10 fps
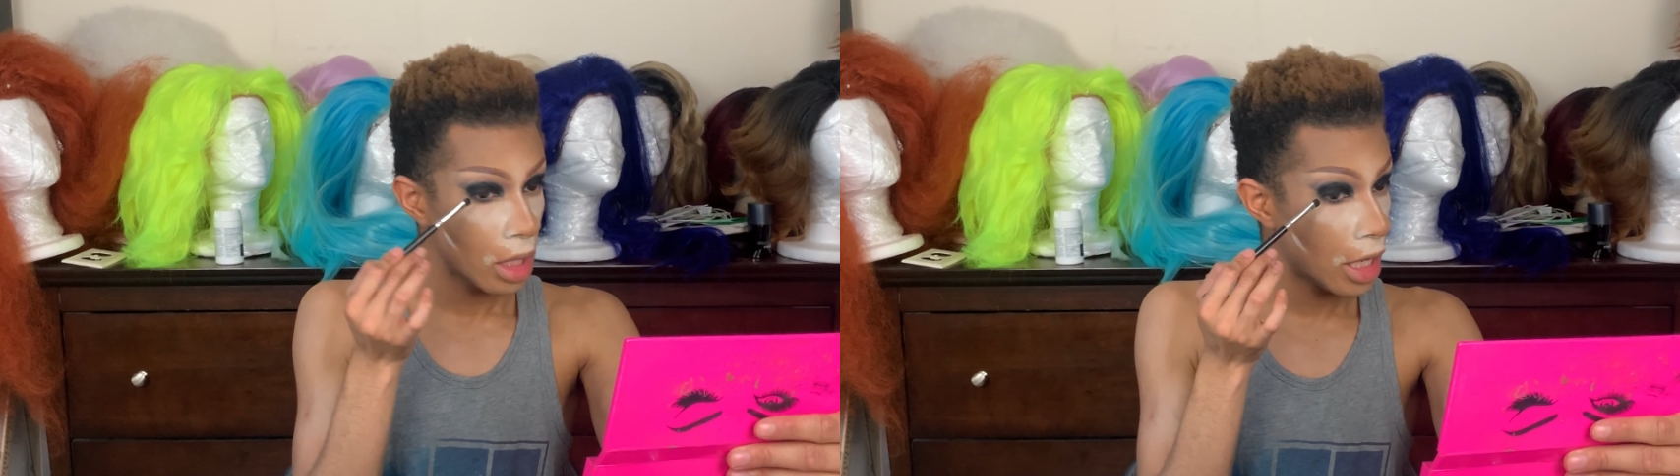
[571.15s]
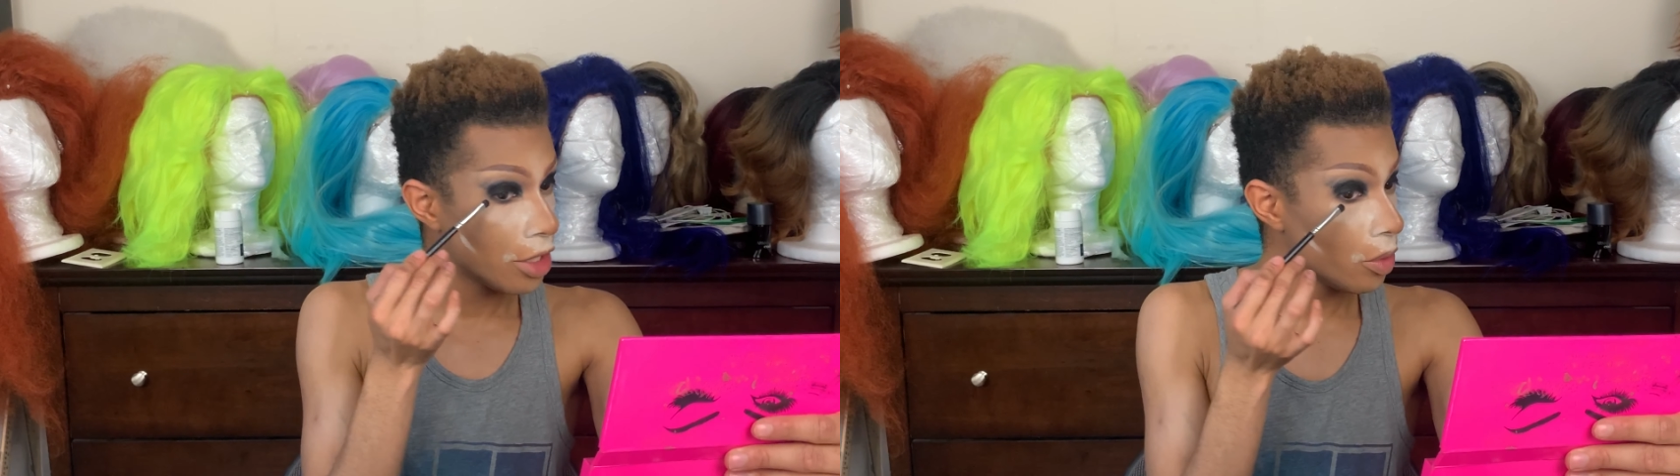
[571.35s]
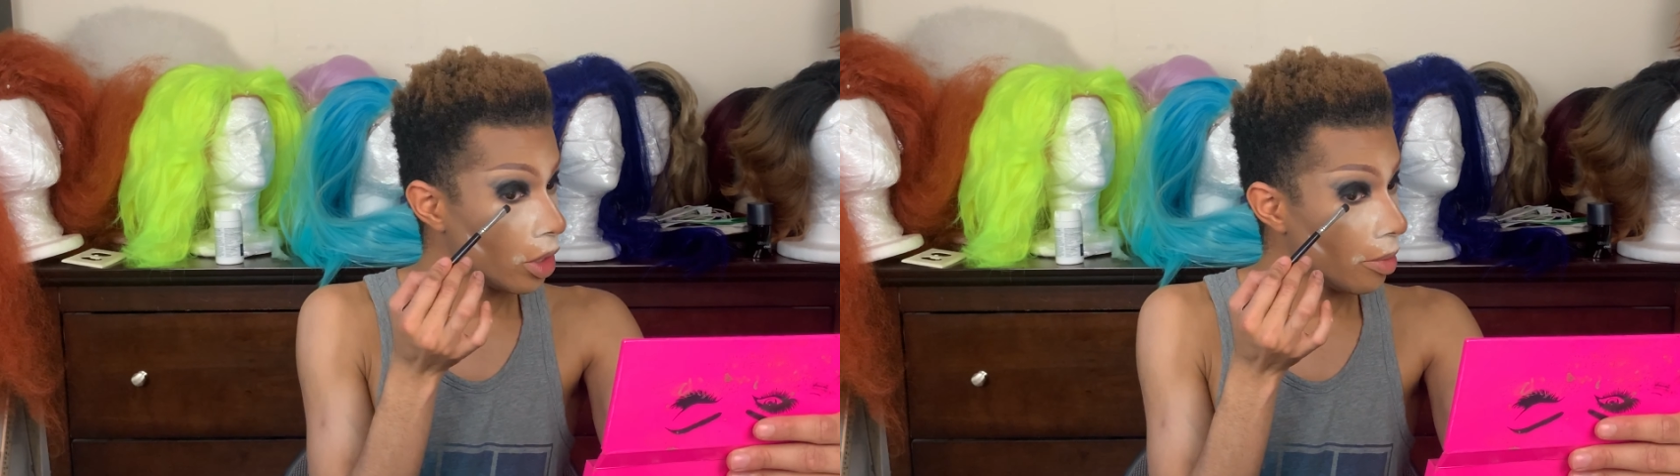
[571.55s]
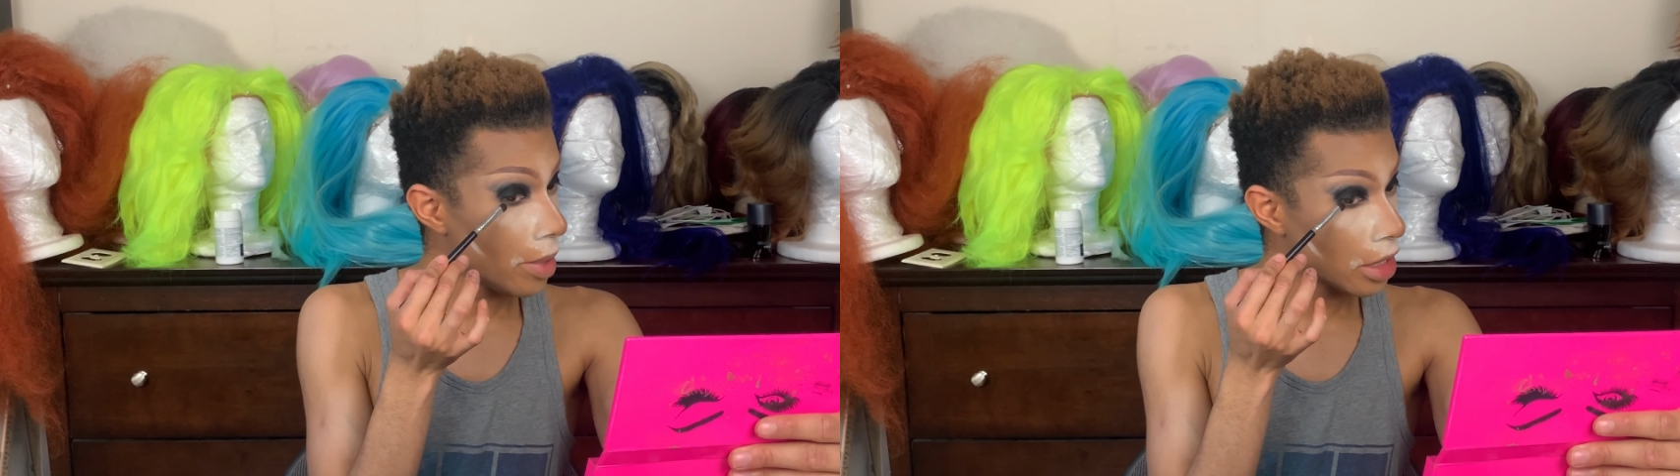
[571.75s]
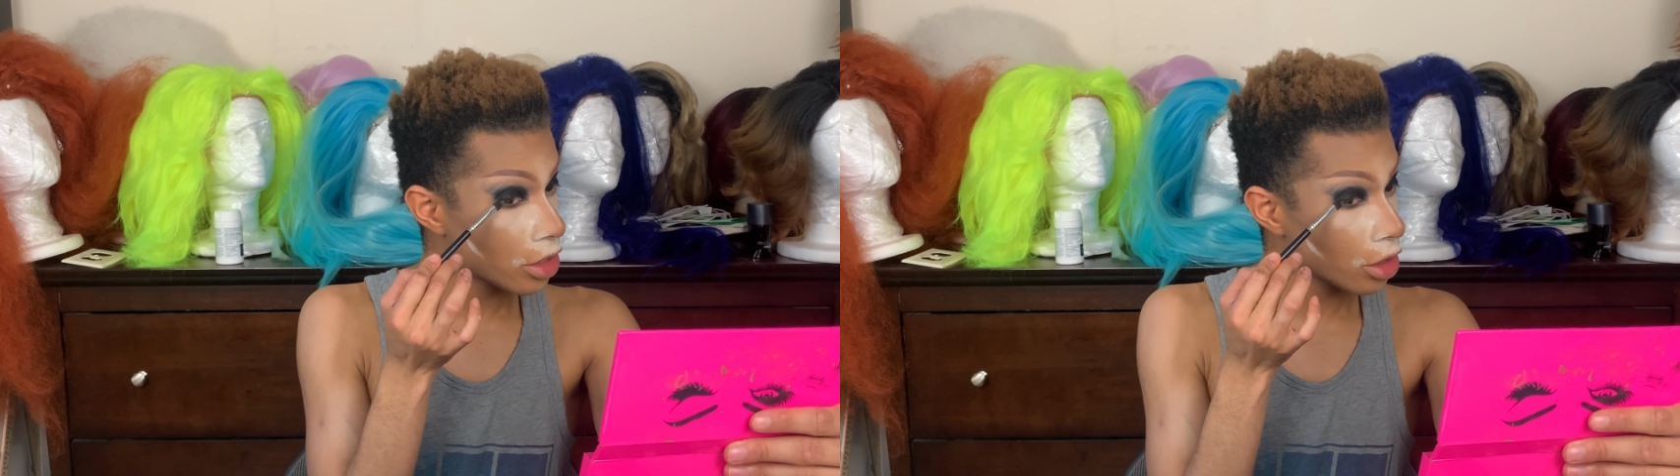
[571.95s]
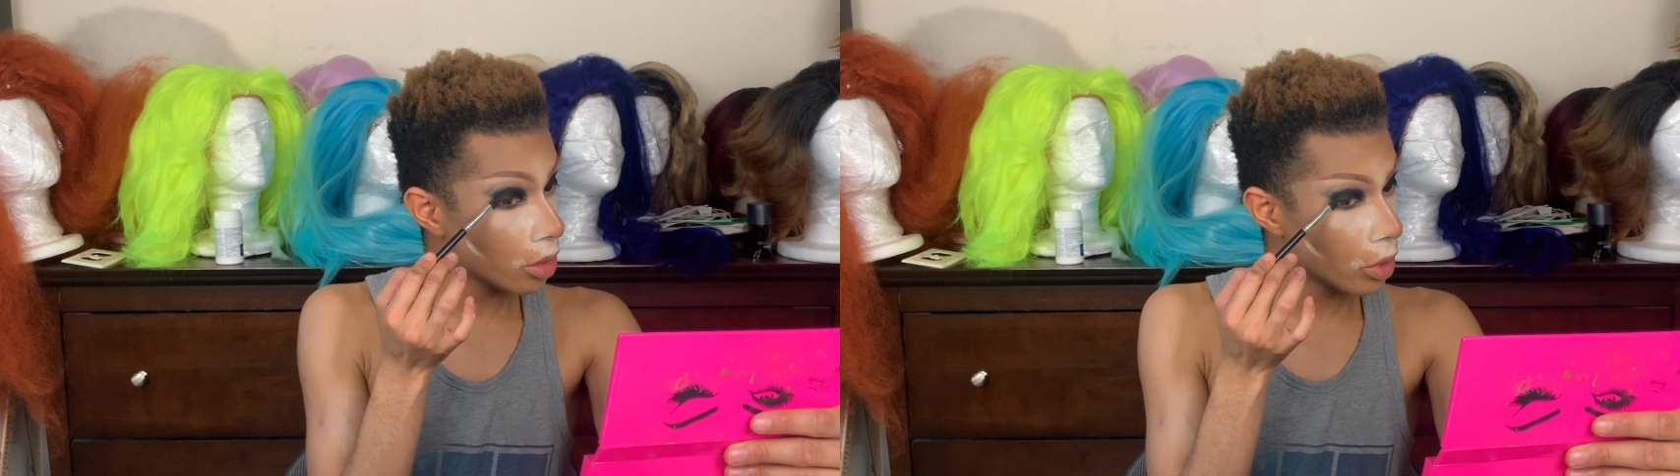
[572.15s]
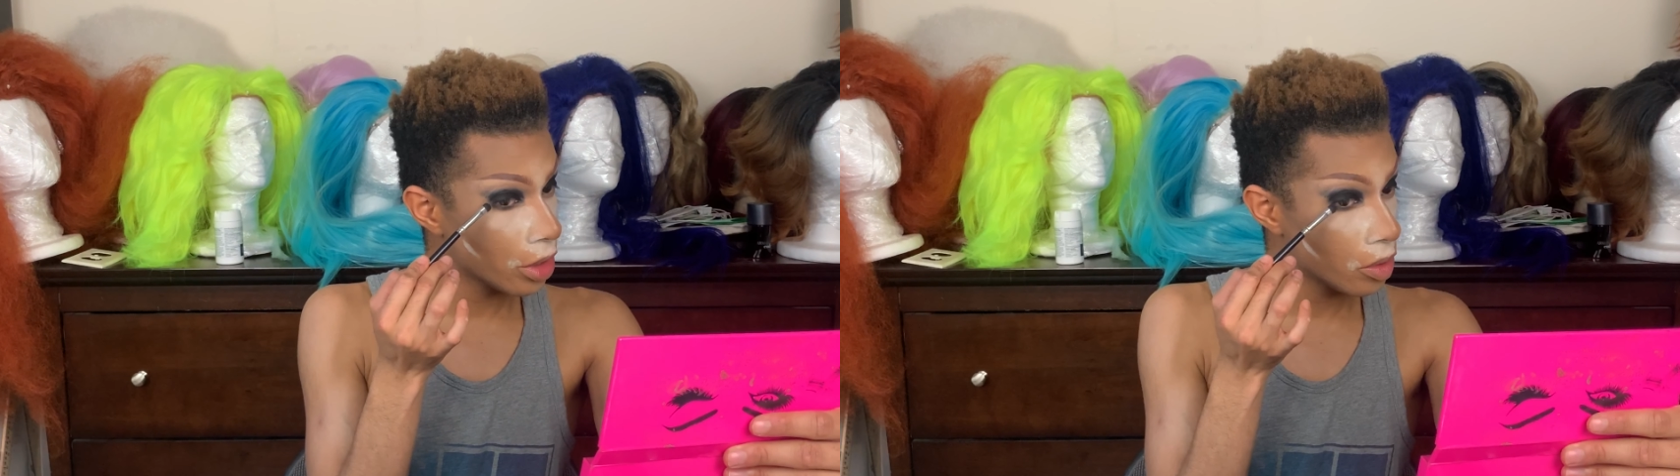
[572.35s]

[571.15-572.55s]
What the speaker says: And you want to make sure what you